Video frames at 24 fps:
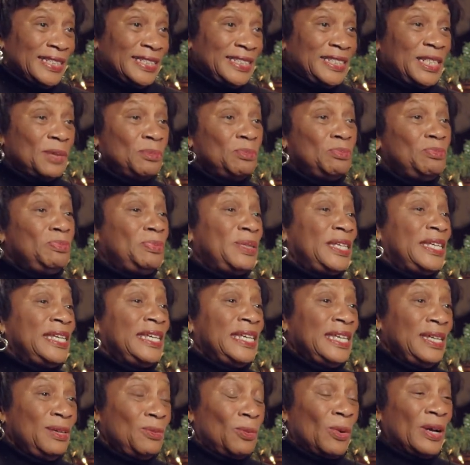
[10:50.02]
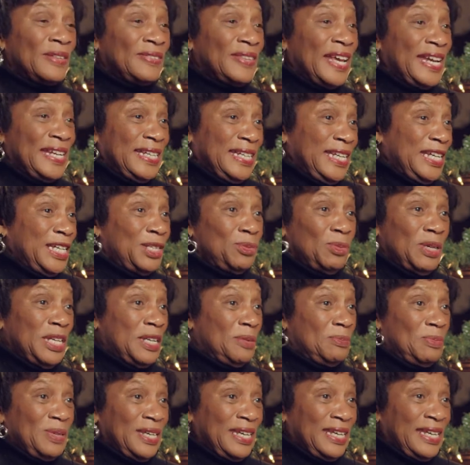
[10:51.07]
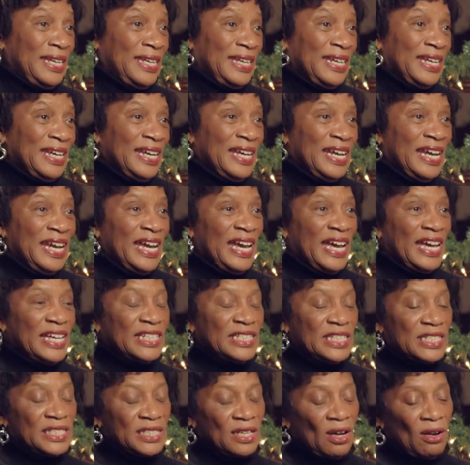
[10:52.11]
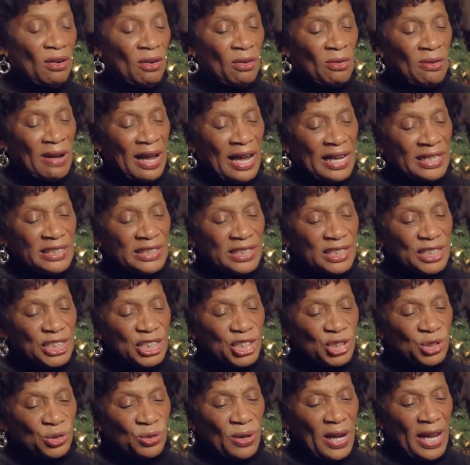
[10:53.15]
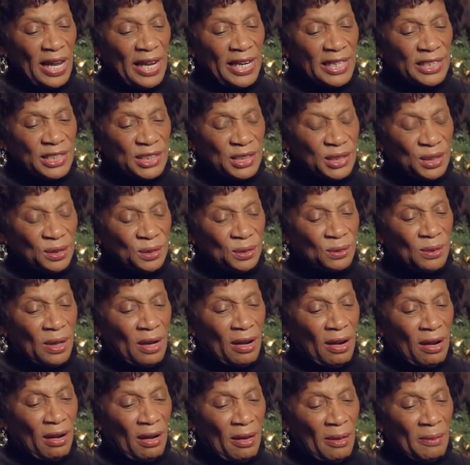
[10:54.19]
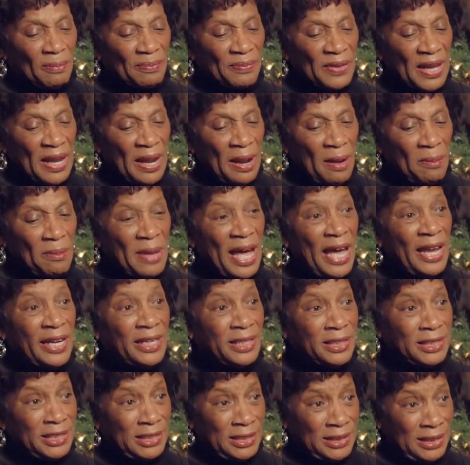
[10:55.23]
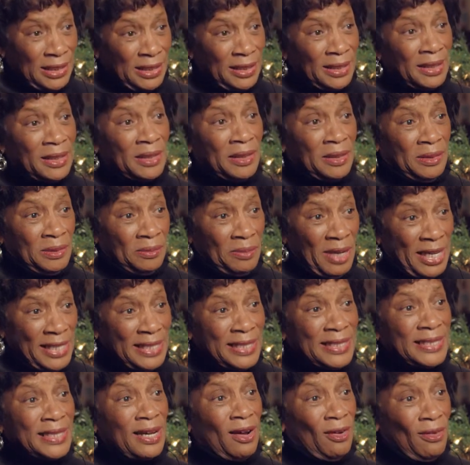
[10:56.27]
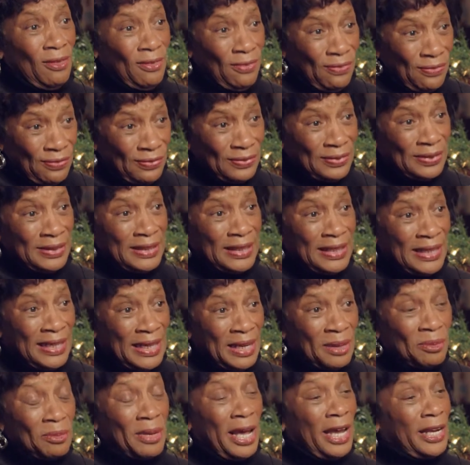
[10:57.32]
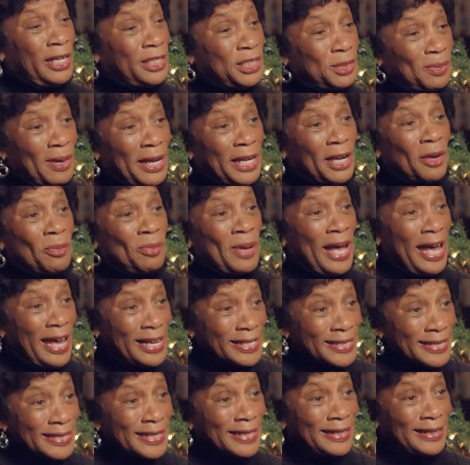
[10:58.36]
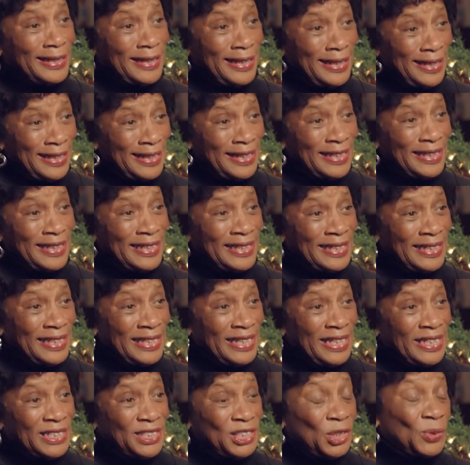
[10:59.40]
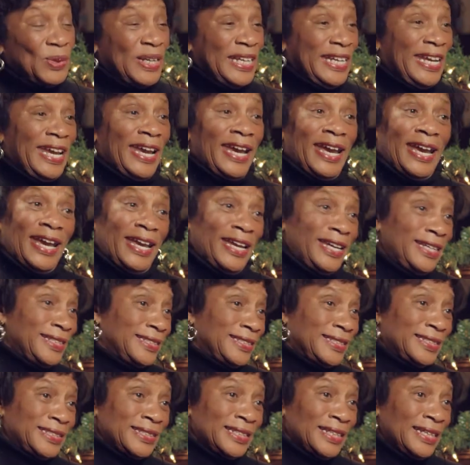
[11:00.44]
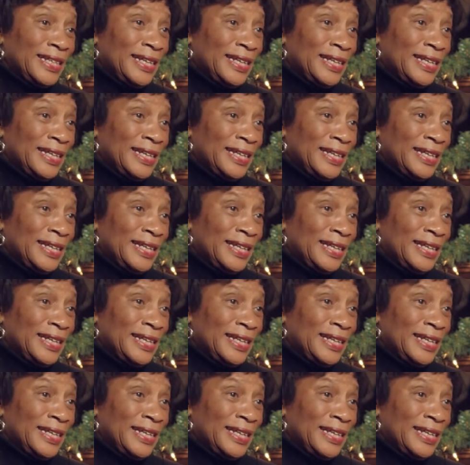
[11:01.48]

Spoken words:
to be what they need me to be. And so I just try to manage myself, manage my capacity to engage.